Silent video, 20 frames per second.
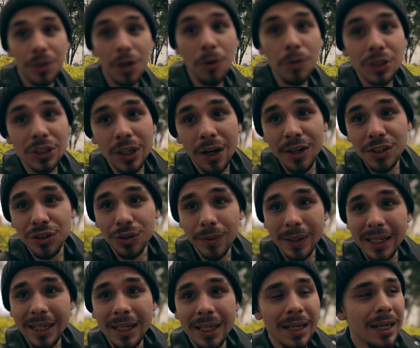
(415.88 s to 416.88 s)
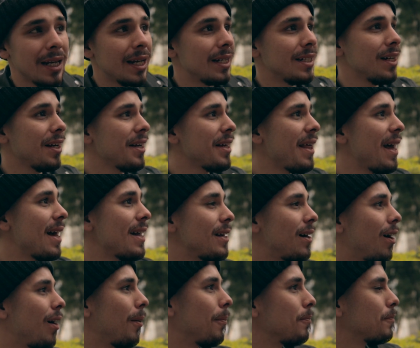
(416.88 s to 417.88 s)
no surgery, none of that,
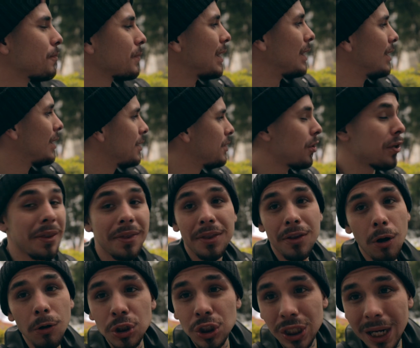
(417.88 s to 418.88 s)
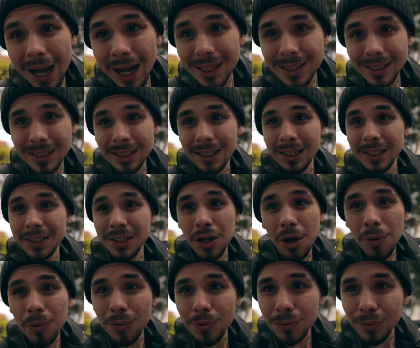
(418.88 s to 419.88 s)
no shots,
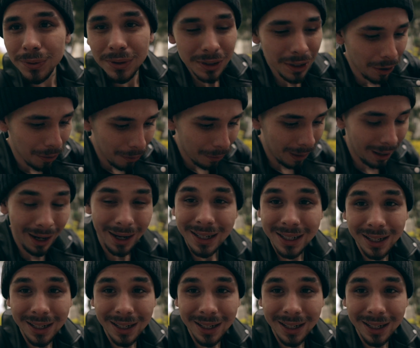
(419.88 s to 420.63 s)
no